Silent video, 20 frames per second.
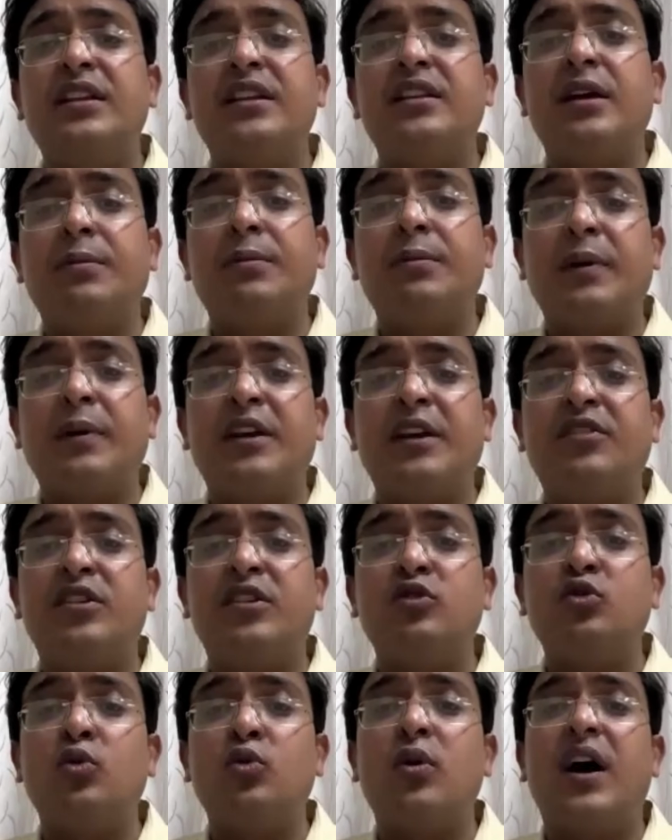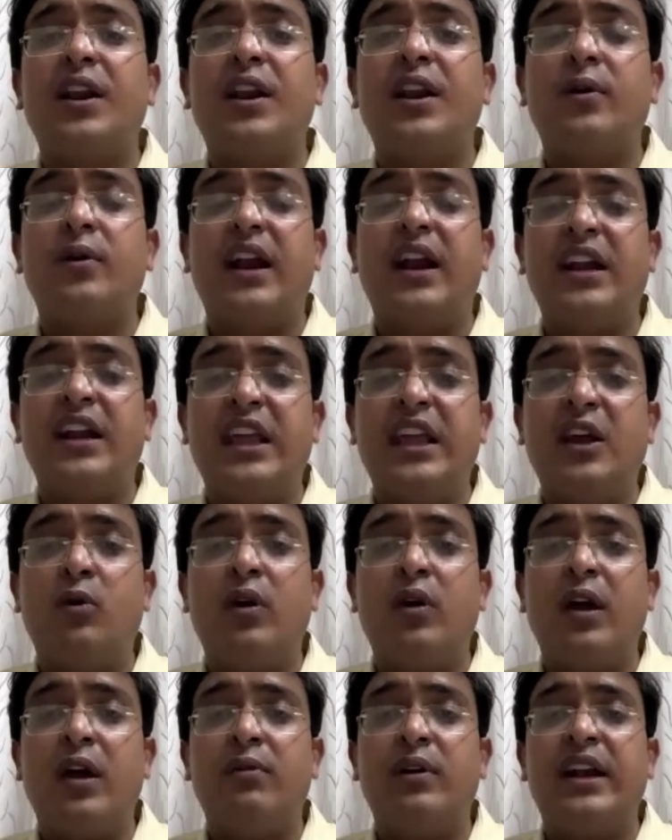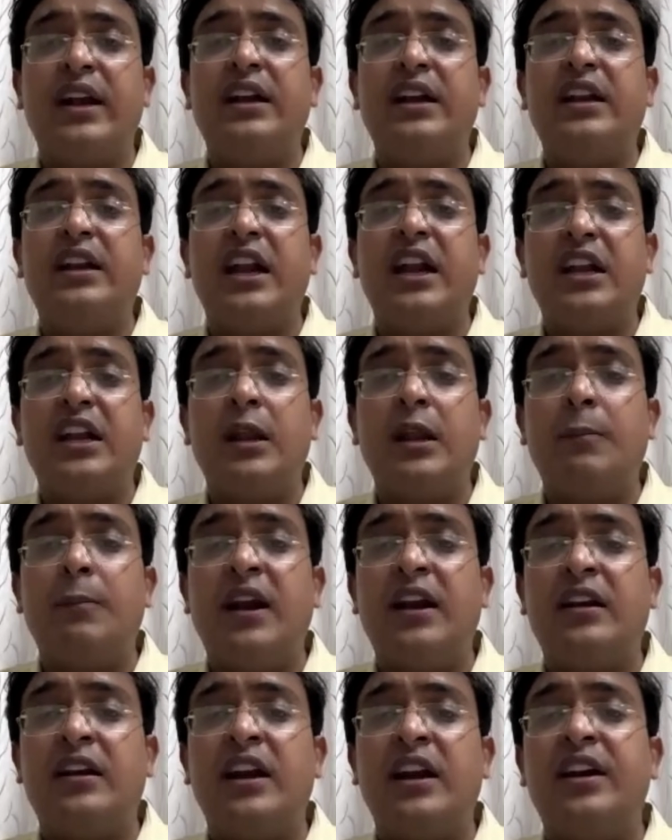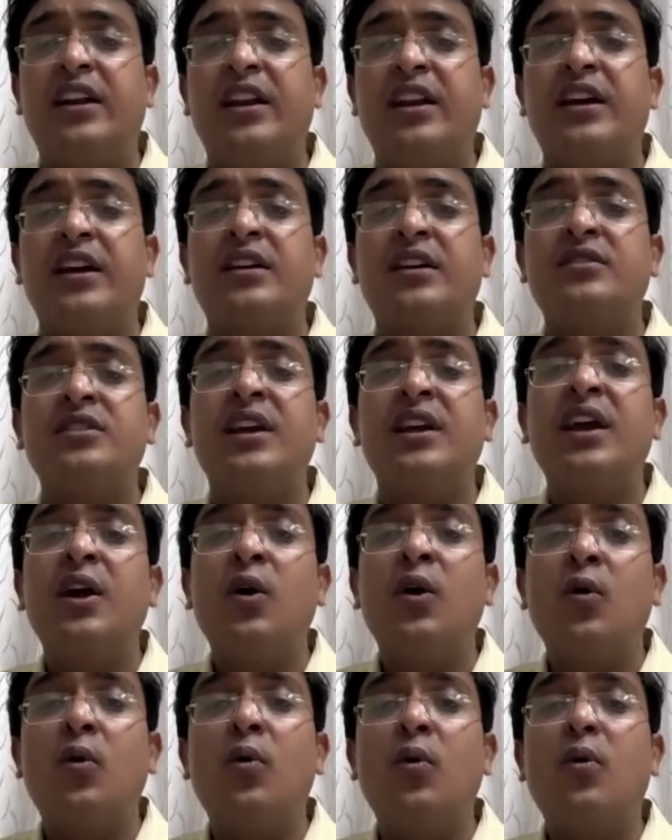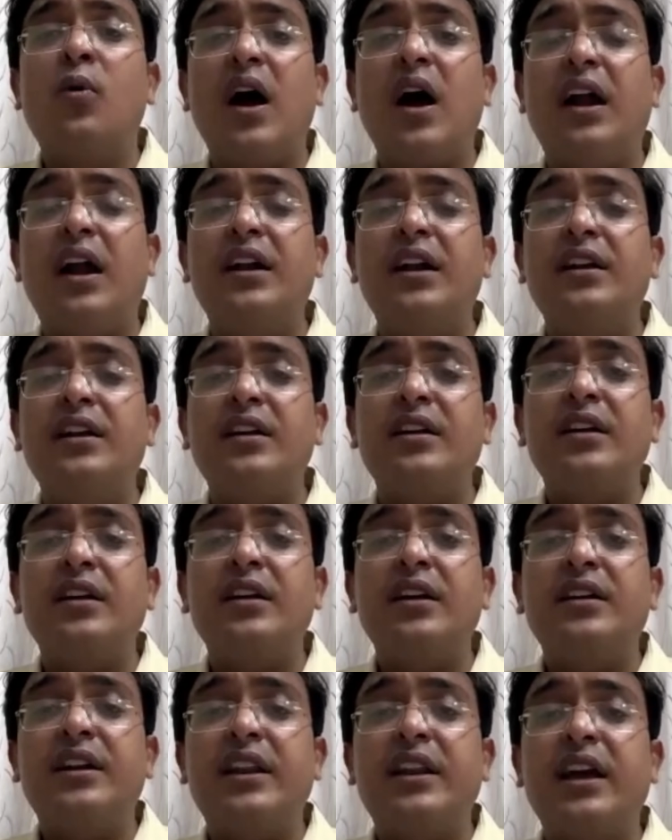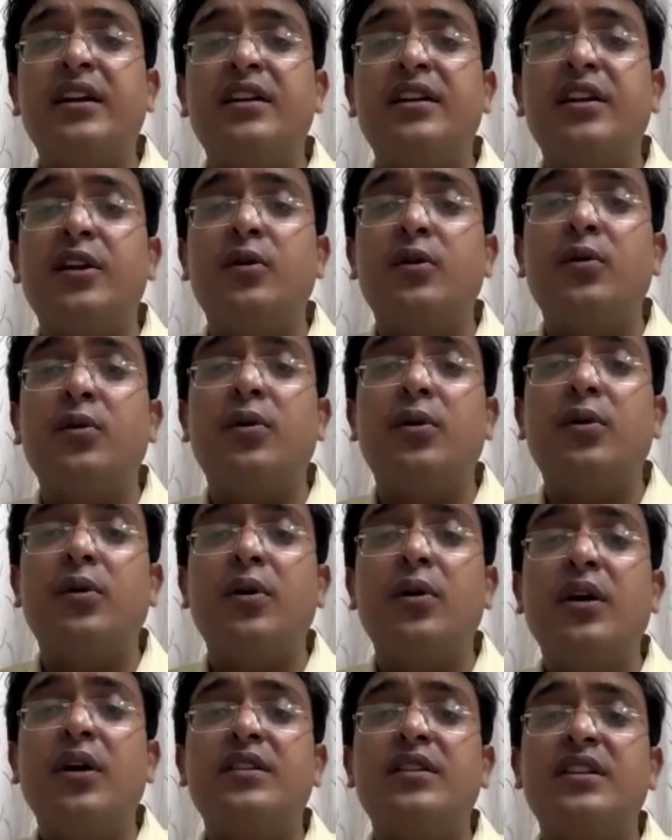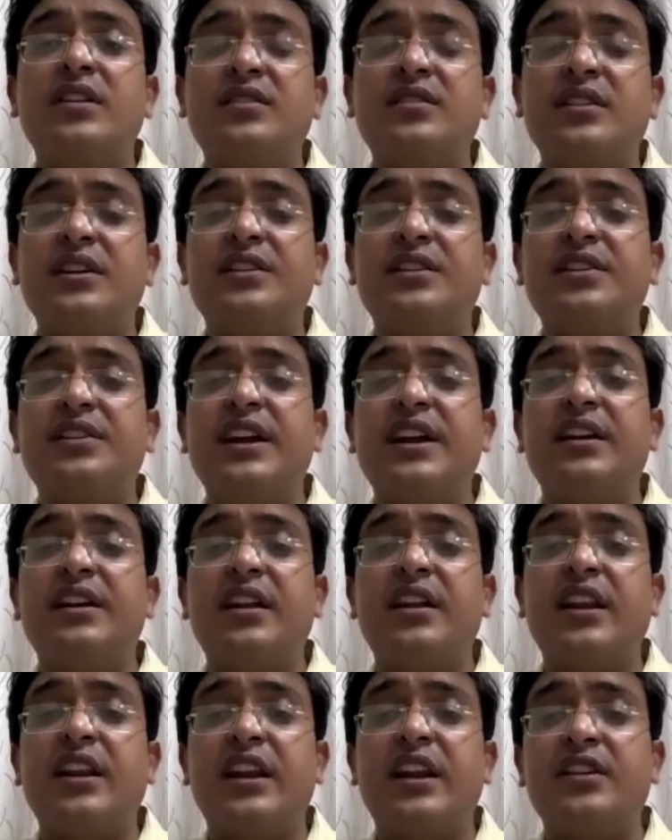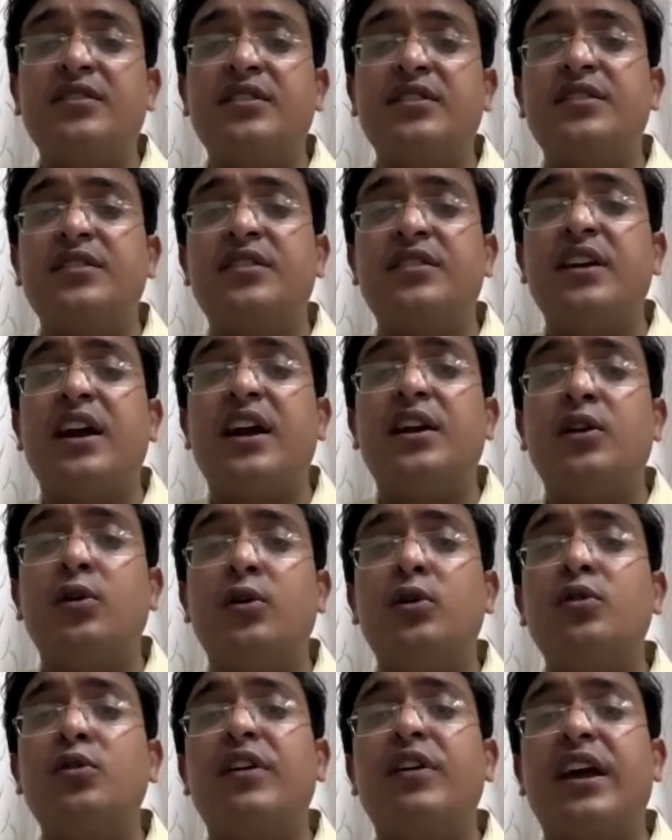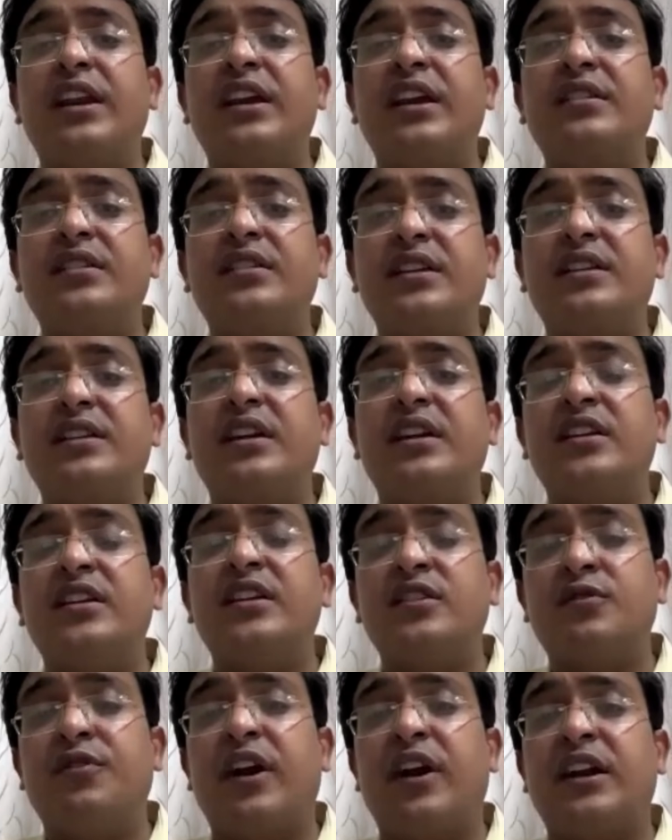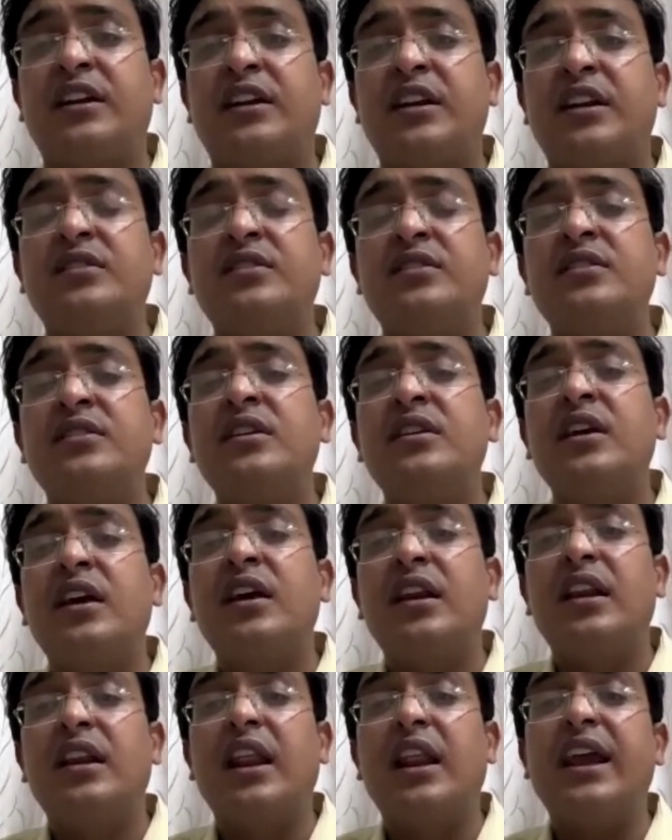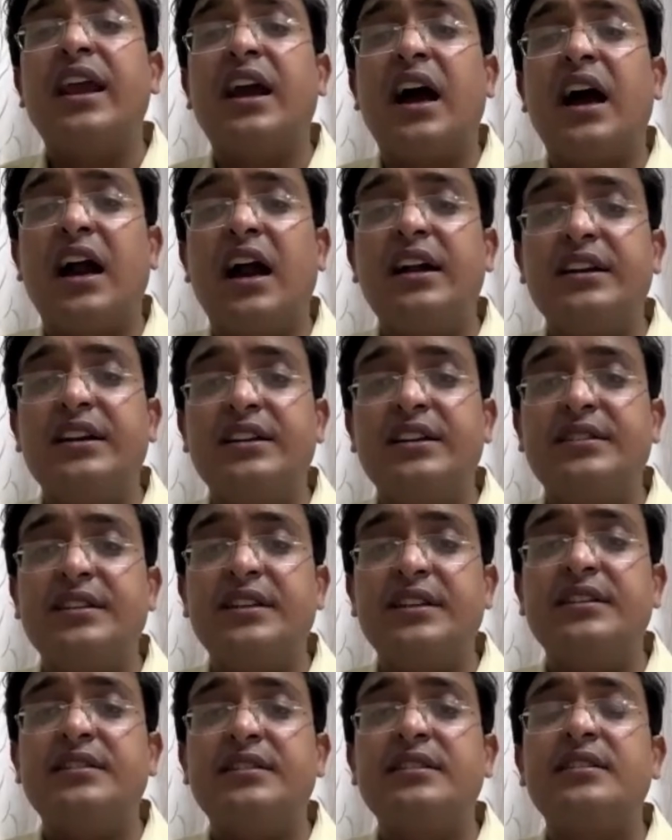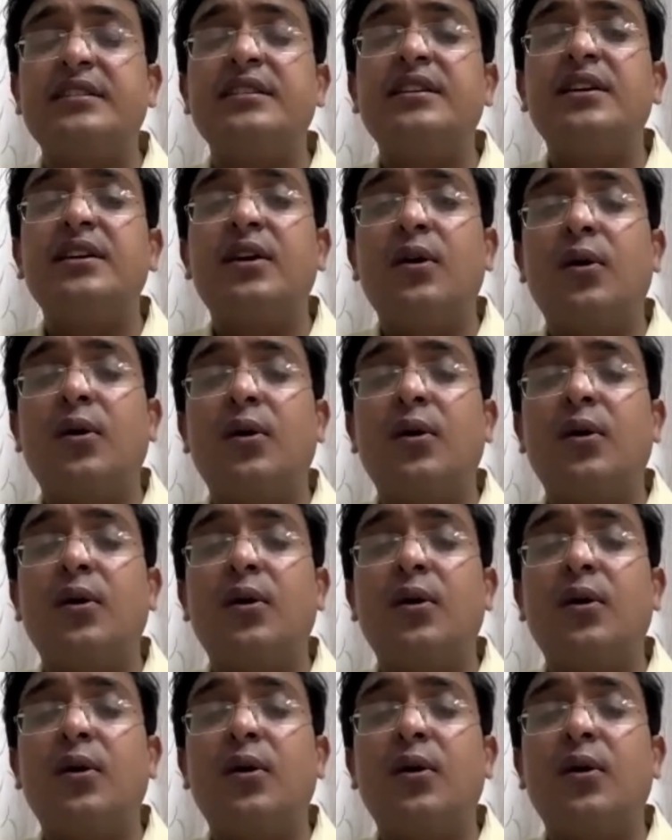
in the patients who are on anticoagulant, antiplatelet drugs, who can't undergo the surgery under anesthesia due to various other risk factors like heart disease